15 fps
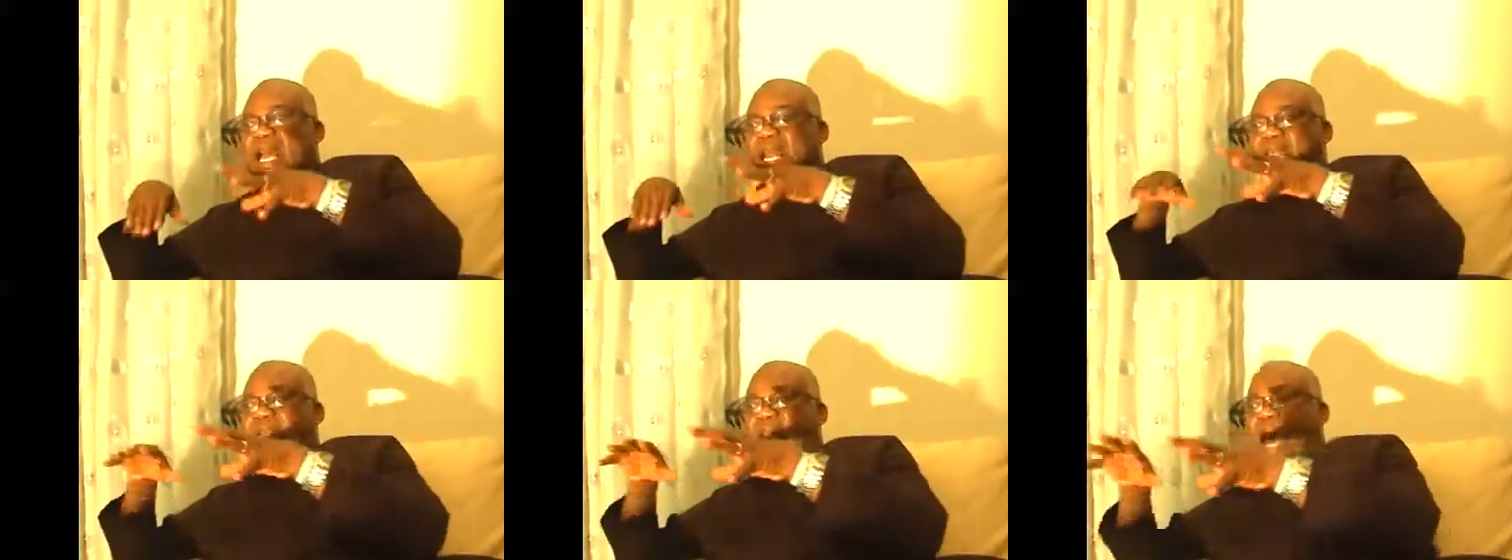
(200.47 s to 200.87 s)

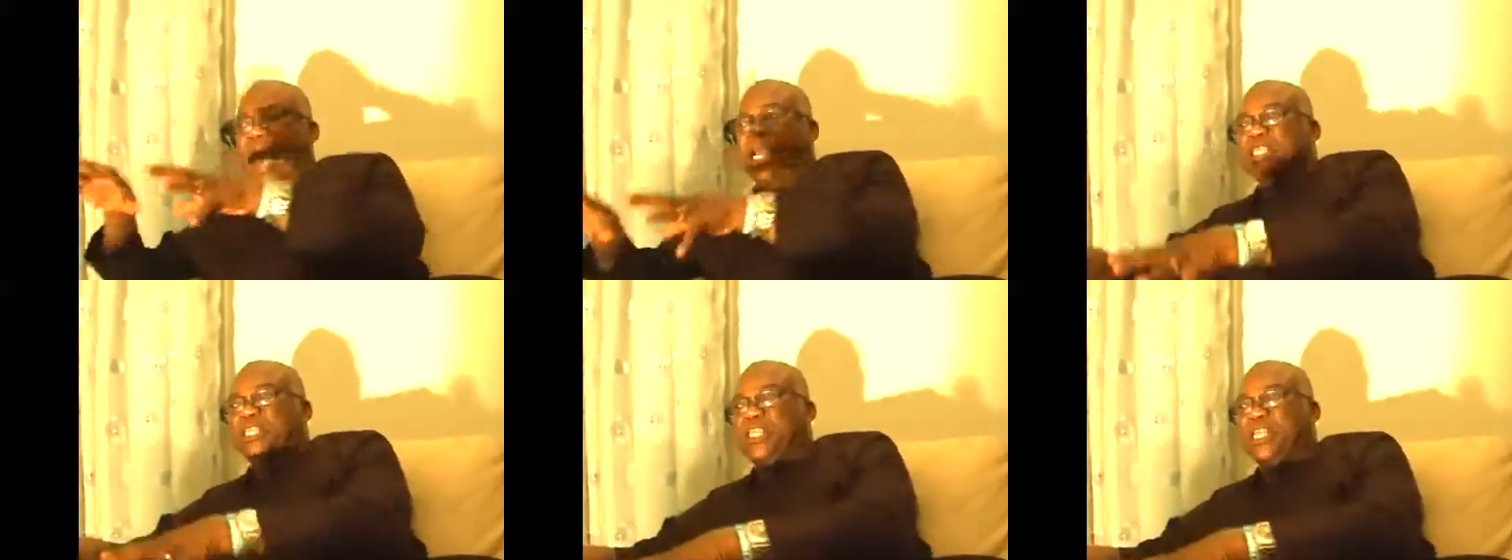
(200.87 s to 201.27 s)
the
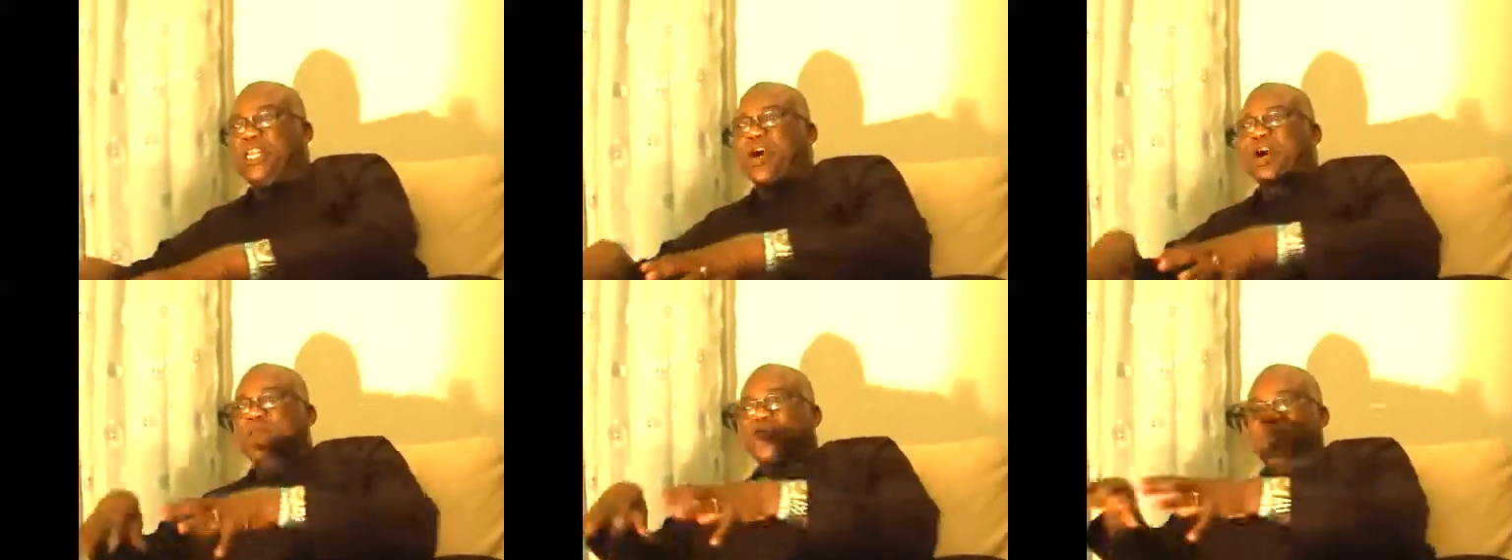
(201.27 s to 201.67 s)

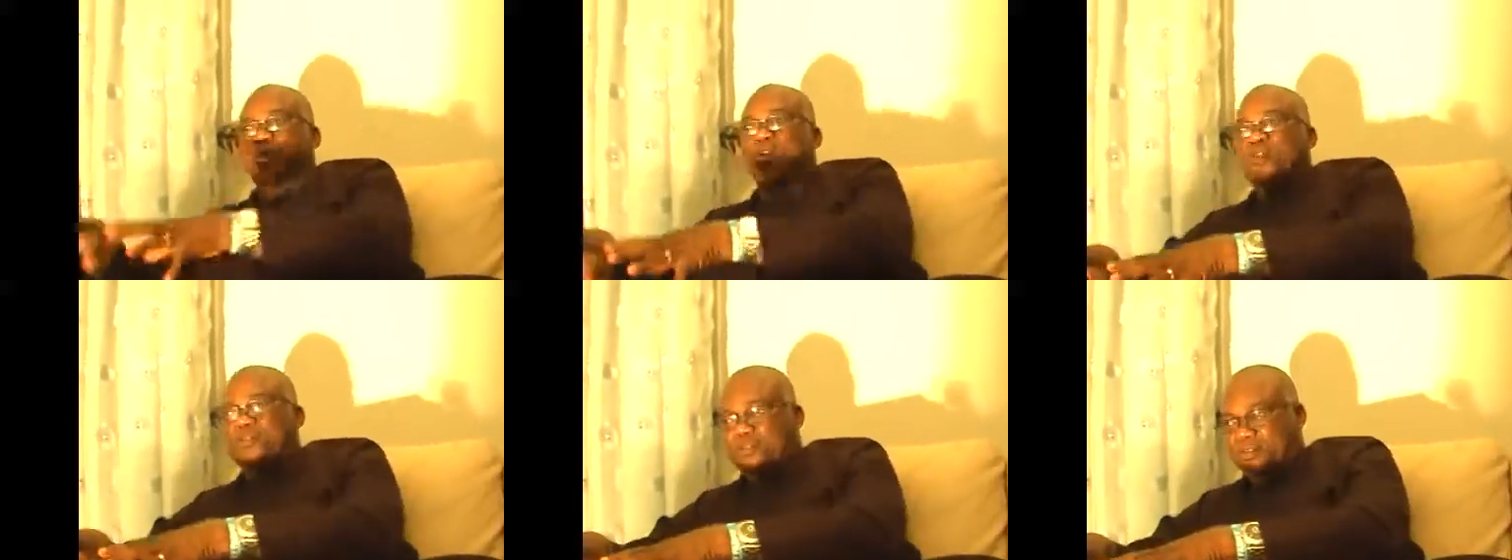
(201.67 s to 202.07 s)
engine of
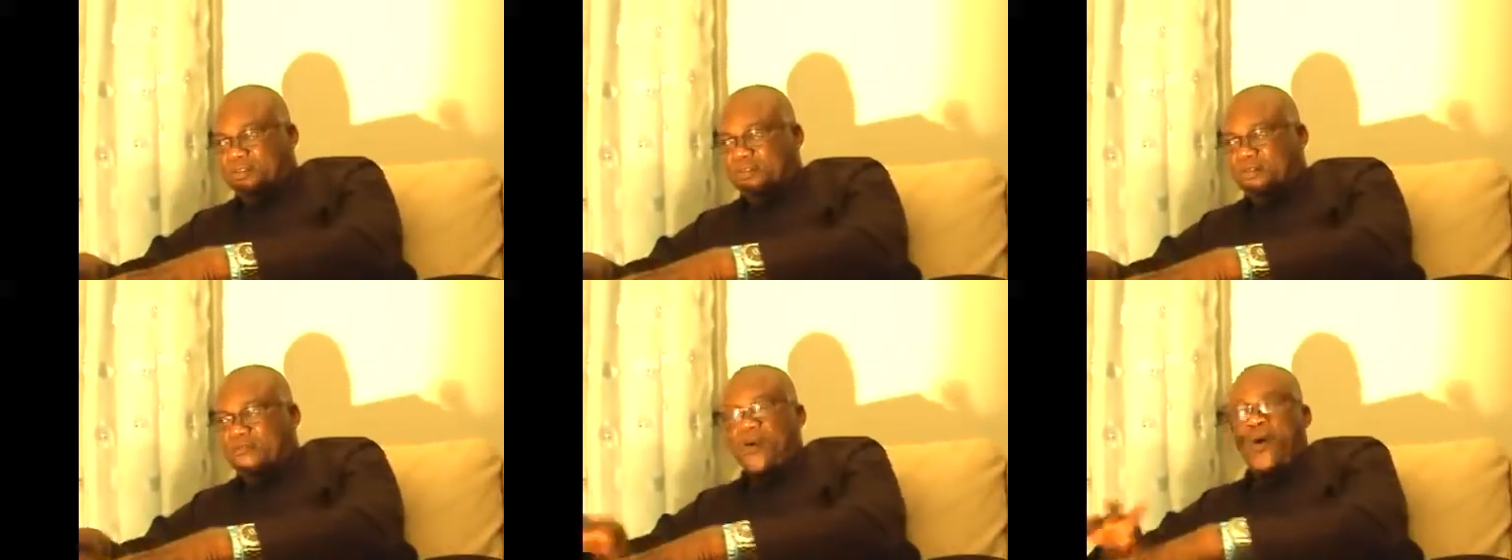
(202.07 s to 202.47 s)
growth
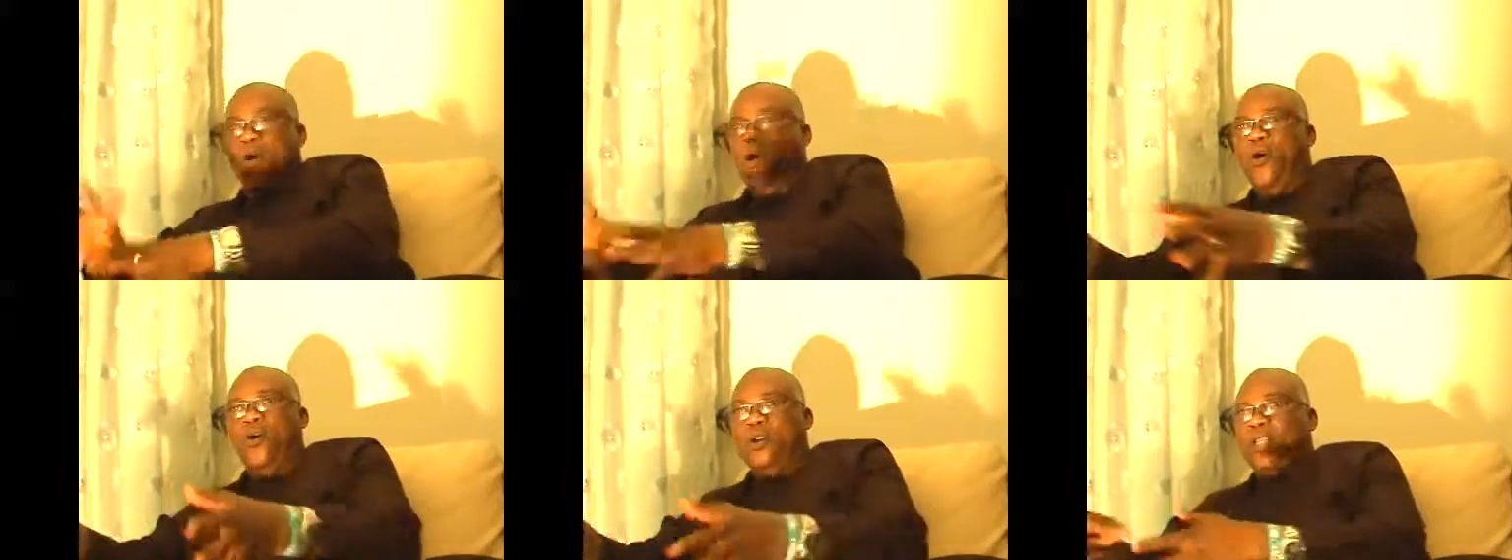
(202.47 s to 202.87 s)
for
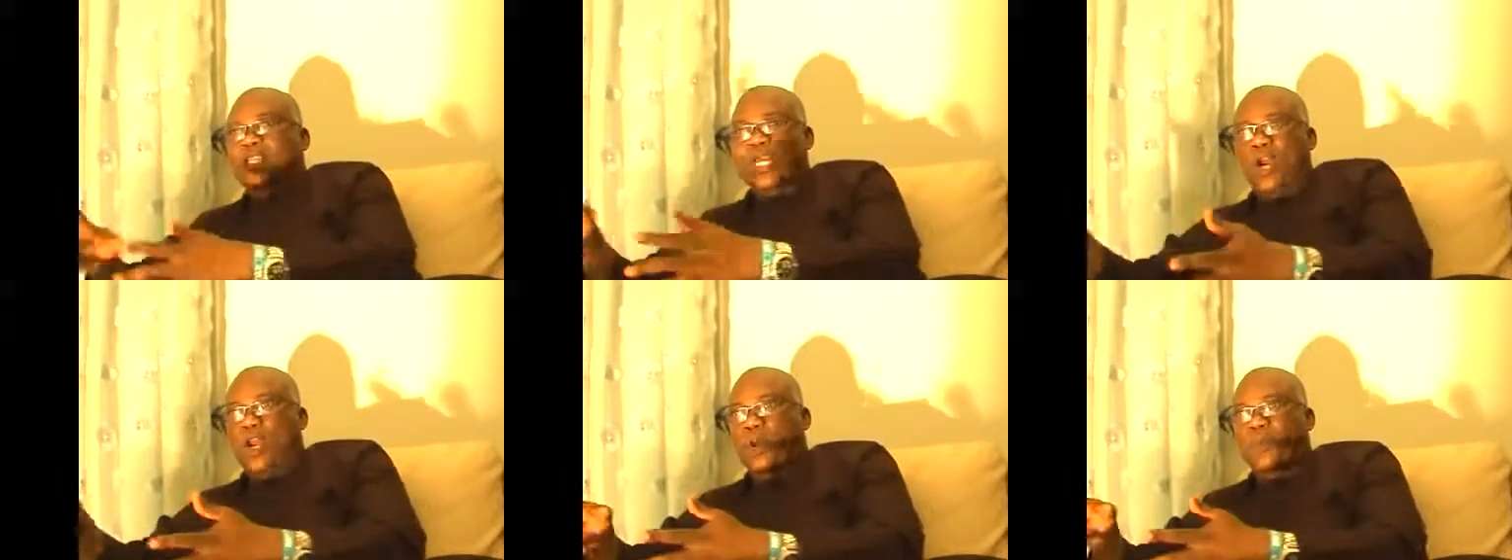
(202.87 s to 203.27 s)
all these
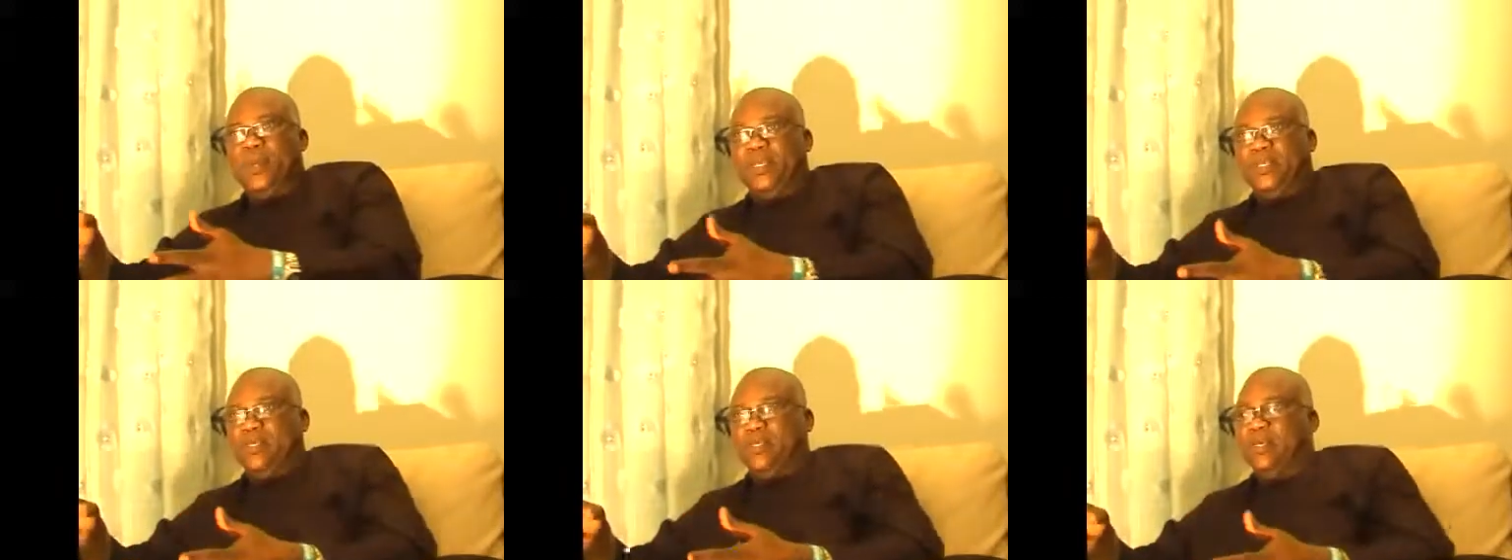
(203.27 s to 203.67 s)

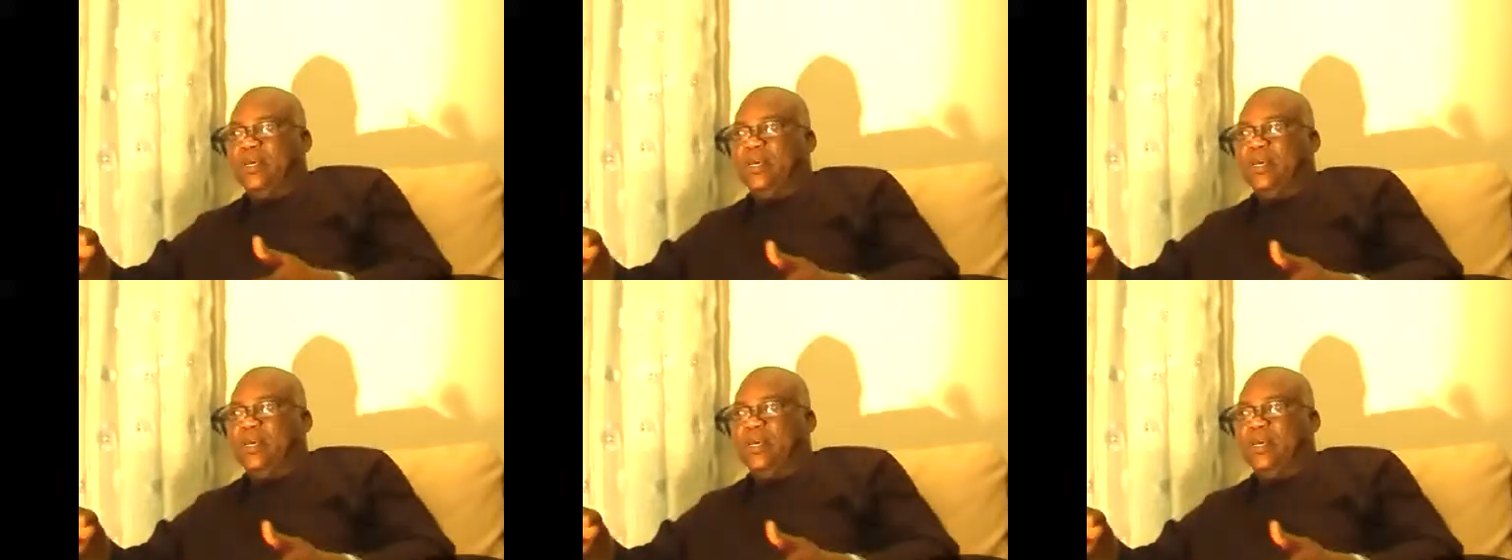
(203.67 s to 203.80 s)
economies.